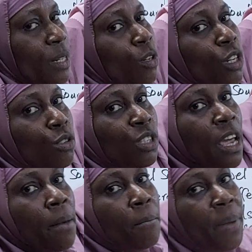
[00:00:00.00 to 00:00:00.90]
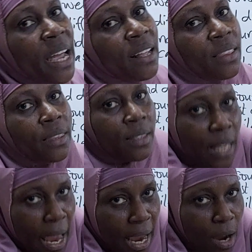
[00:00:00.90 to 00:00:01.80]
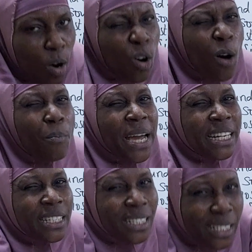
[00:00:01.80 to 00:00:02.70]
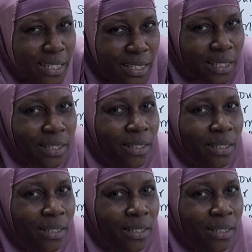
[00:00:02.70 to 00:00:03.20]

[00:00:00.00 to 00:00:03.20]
We're not going to say bathe or bathe.